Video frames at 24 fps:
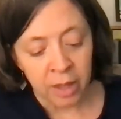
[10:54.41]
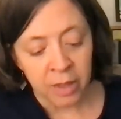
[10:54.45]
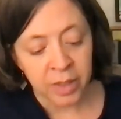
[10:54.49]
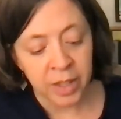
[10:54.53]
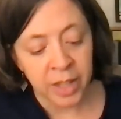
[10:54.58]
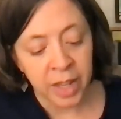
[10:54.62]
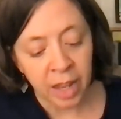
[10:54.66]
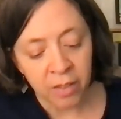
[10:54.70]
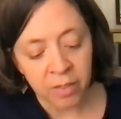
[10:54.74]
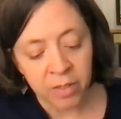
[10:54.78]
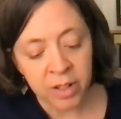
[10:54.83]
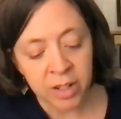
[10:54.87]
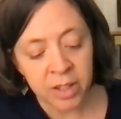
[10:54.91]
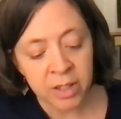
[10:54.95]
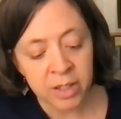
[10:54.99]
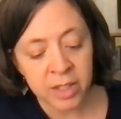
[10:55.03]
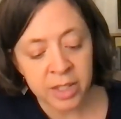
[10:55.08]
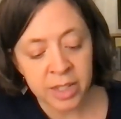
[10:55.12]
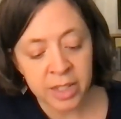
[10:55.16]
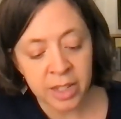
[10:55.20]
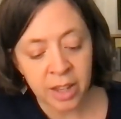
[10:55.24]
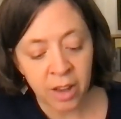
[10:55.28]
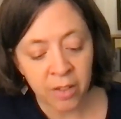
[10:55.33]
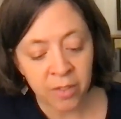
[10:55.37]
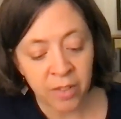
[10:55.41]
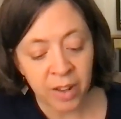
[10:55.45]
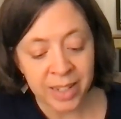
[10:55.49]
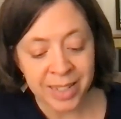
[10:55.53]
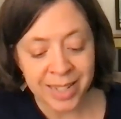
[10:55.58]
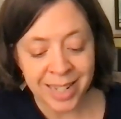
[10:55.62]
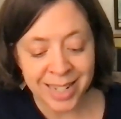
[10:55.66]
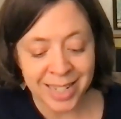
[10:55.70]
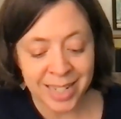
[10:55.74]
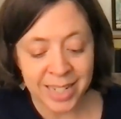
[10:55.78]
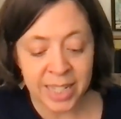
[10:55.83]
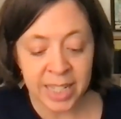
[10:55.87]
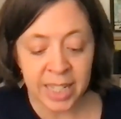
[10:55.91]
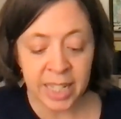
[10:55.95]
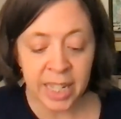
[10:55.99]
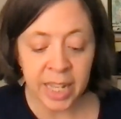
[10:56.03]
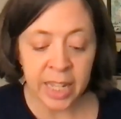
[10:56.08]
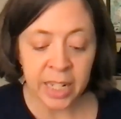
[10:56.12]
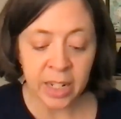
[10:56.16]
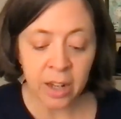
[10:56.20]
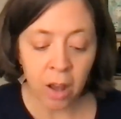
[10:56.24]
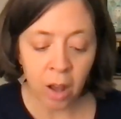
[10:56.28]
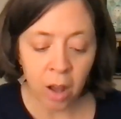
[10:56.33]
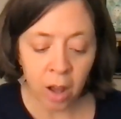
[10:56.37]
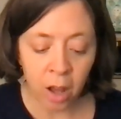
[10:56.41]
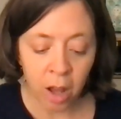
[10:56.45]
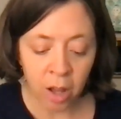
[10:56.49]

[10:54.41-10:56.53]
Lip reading: The evidence of identity in